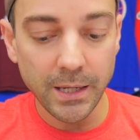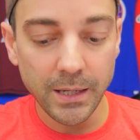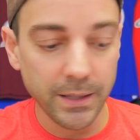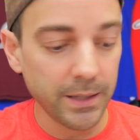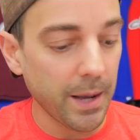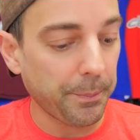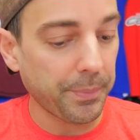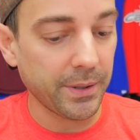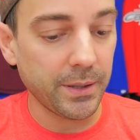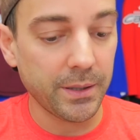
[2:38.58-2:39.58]
Yep.
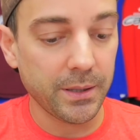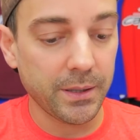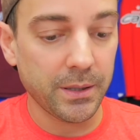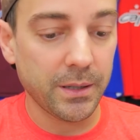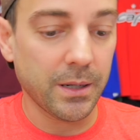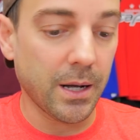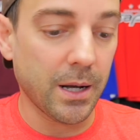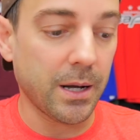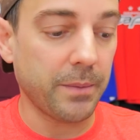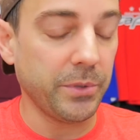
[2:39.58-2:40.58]

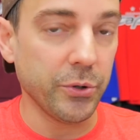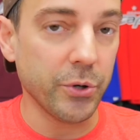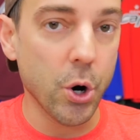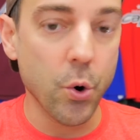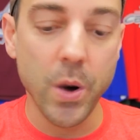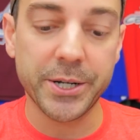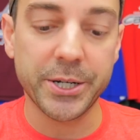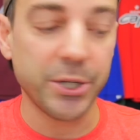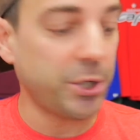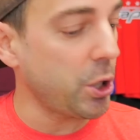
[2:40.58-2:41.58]
Um, you know what
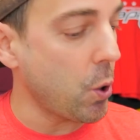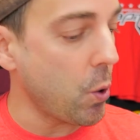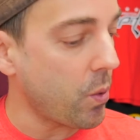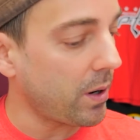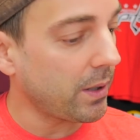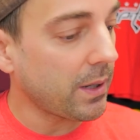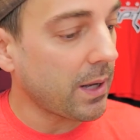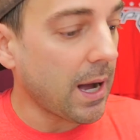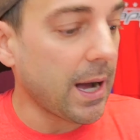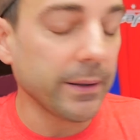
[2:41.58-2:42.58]
to do.
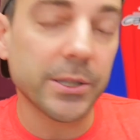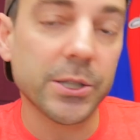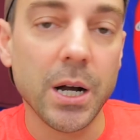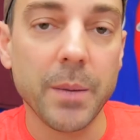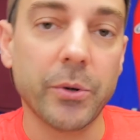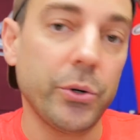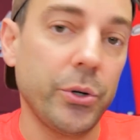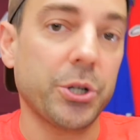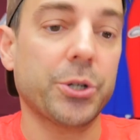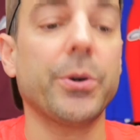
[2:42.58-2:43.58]
Uh, let's talk about who you
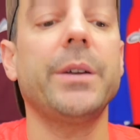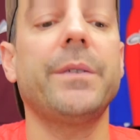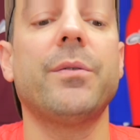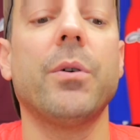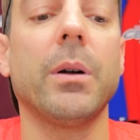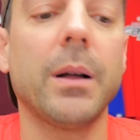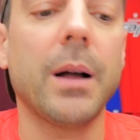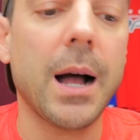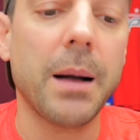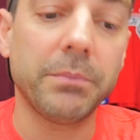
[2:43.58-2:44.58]
should trade for.
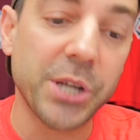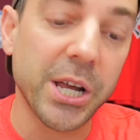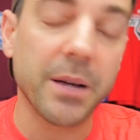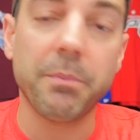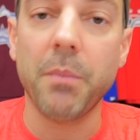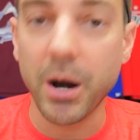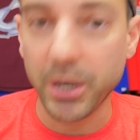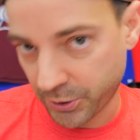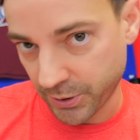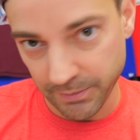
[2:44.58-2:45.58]
Um, Jacob
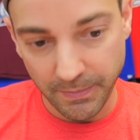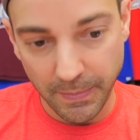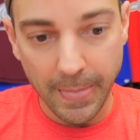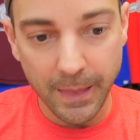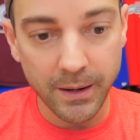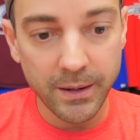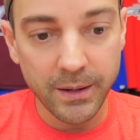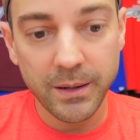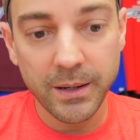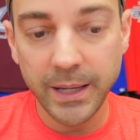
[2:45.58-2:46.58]
Markstrom.
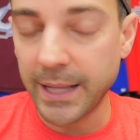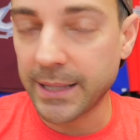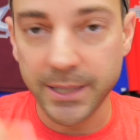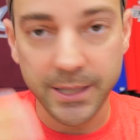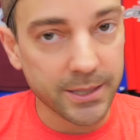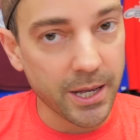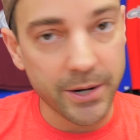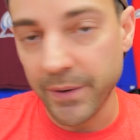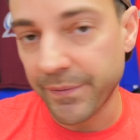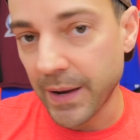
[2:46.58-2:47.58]
It's the
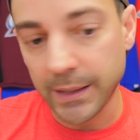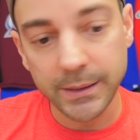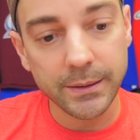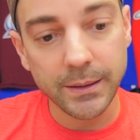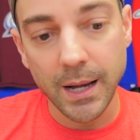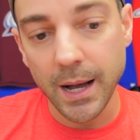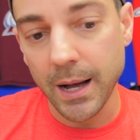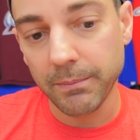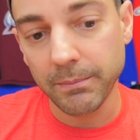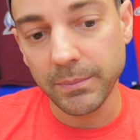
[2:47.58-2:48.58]
Sutter effect.
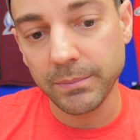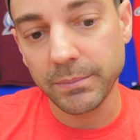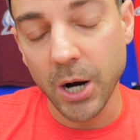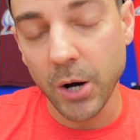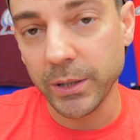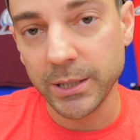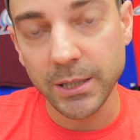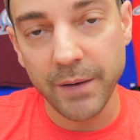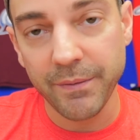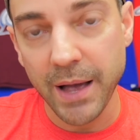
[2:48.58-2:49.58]
Um, goalies
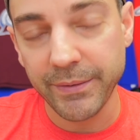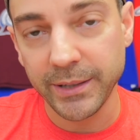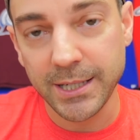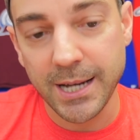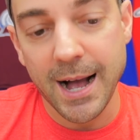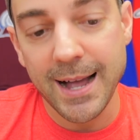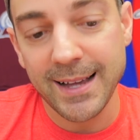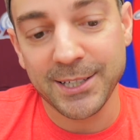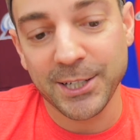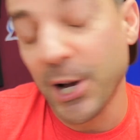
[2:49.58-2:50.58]
love having this guy
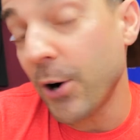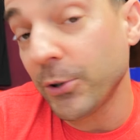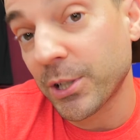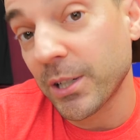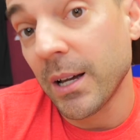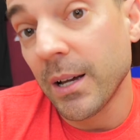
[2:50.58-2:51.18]
as a coach